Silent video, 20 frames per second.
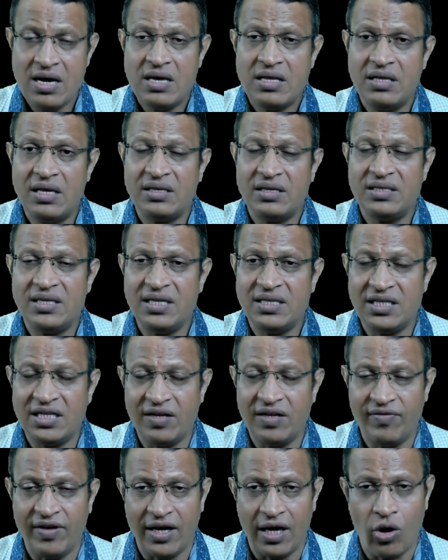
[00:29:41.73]
the
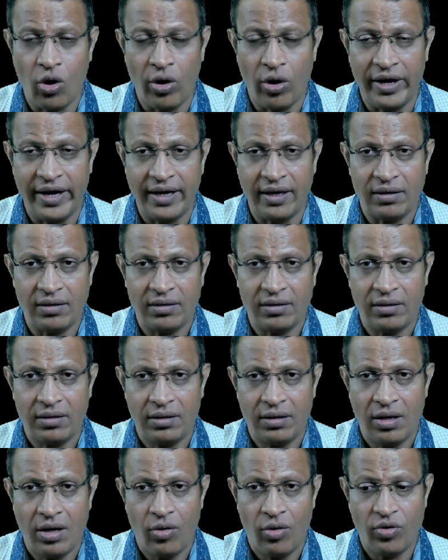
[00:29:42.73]
CCTV recording
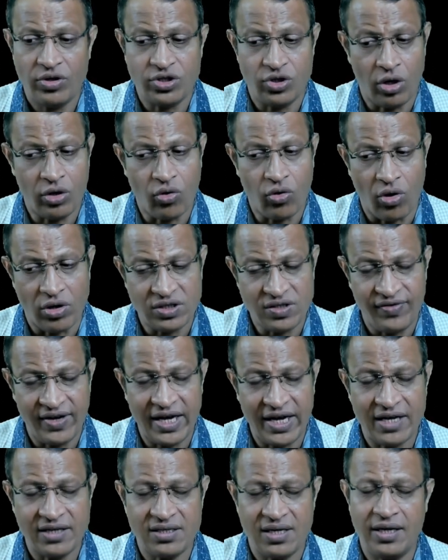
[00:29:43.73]
was not
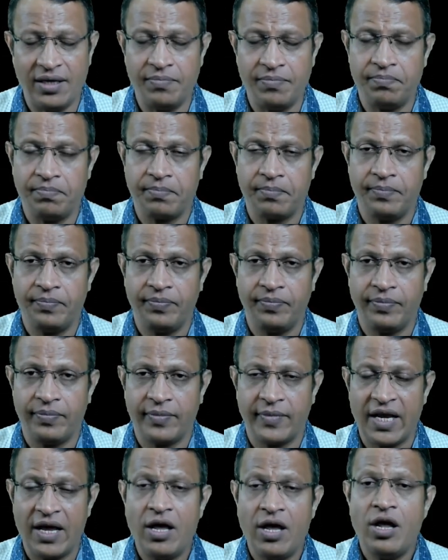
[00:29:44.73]
confiscated,
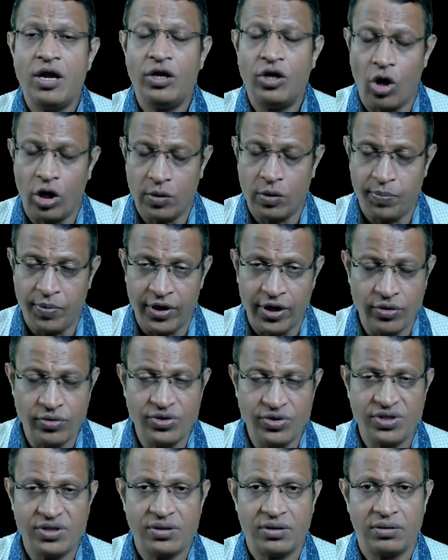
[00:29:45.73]
not
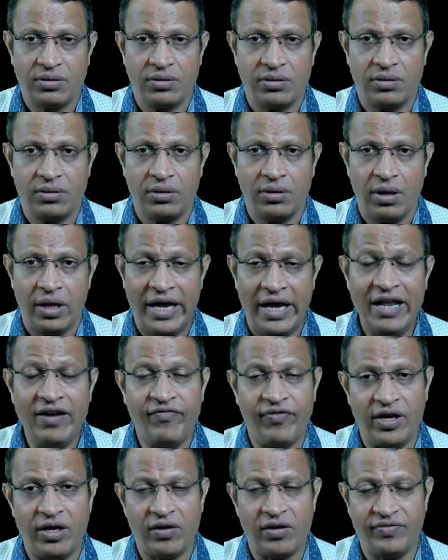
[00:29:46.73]
produced in
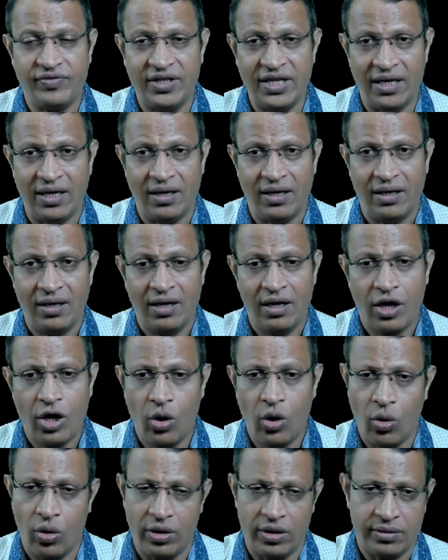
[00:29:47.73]
front of the
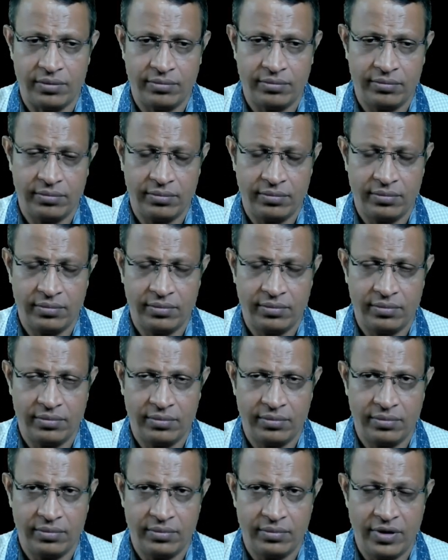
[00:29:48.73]
court.
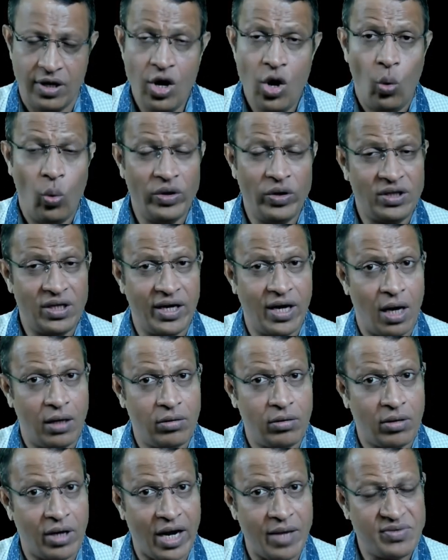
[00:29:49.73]
With regard to
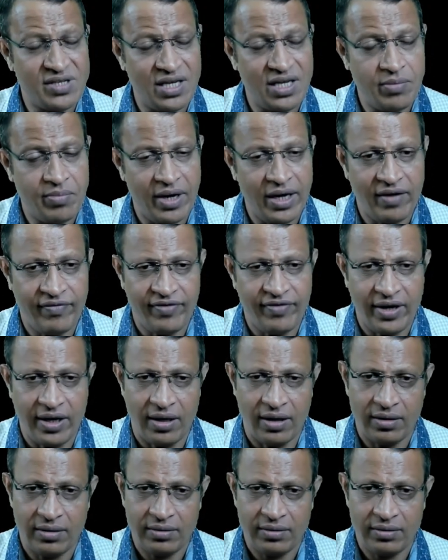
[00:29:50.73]
crime scene, my dear friend,